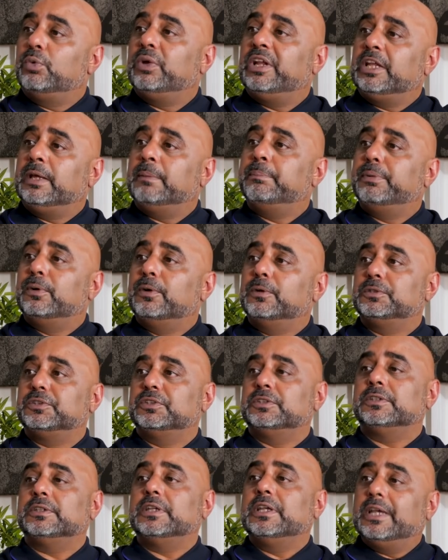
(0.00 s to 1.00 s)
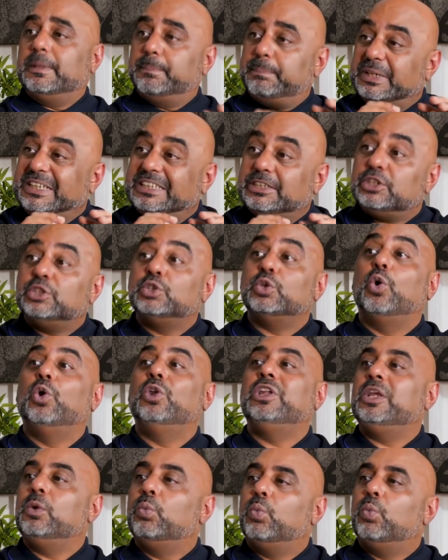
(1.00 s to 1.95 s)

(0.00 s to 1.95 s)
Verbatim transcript: really important. But it is only